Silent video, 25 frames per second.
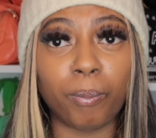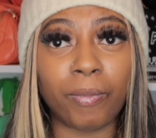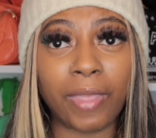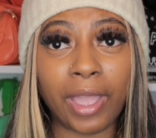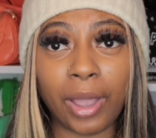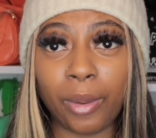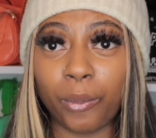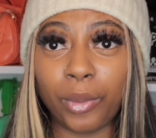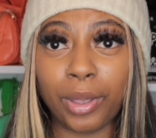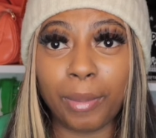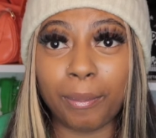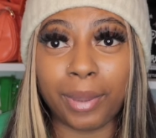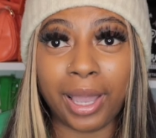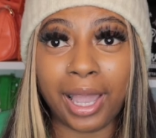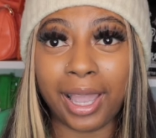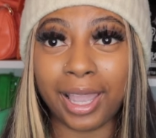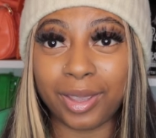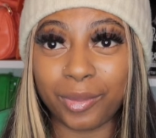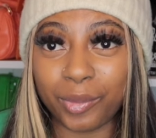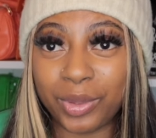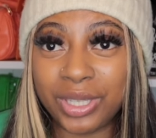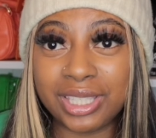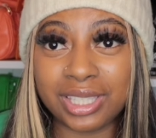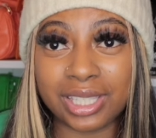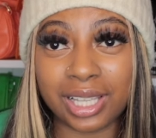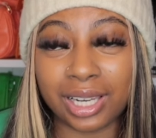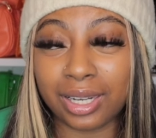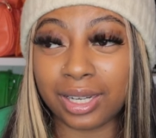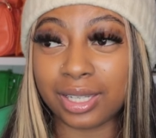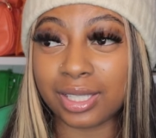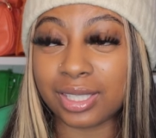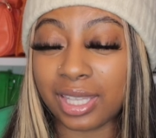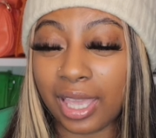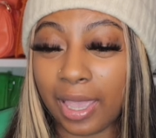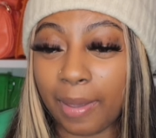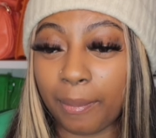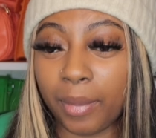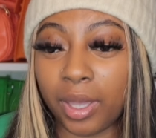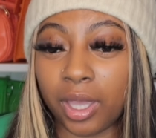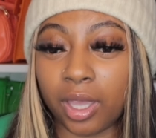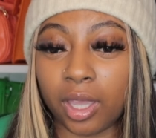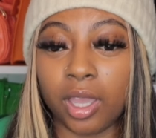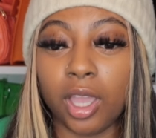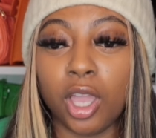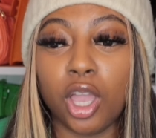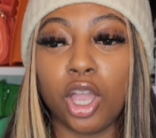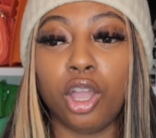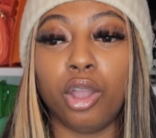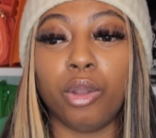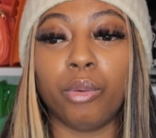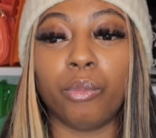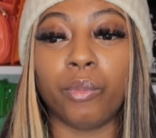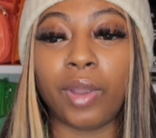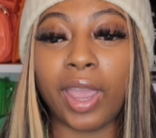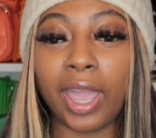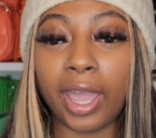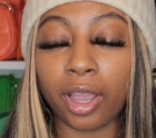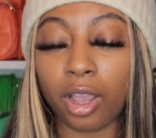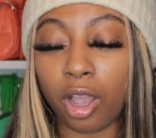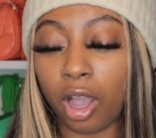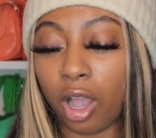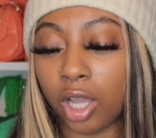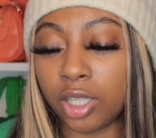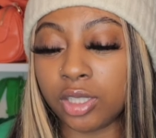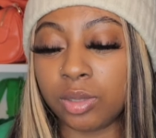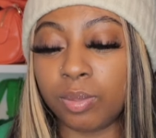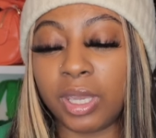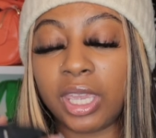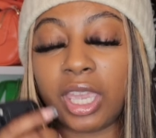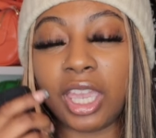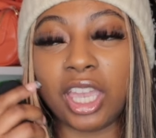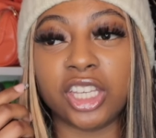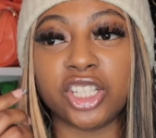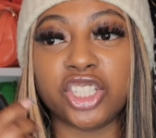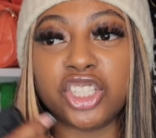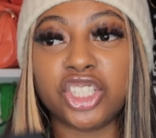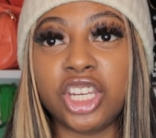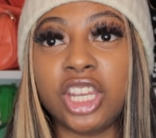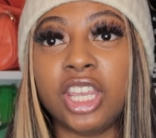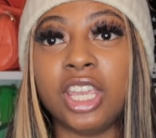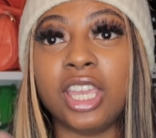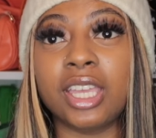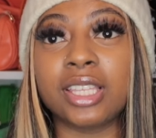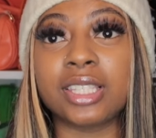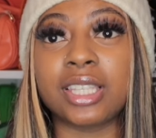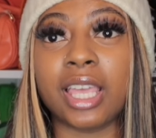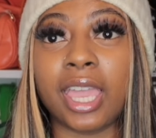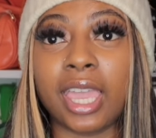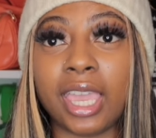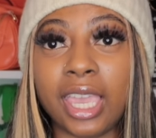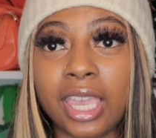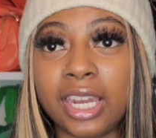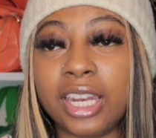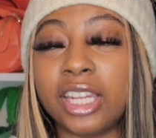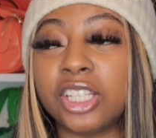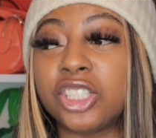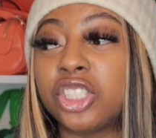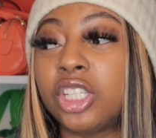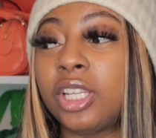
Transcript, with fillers: that went by. We still in the same month. Rat calls me and she is heated.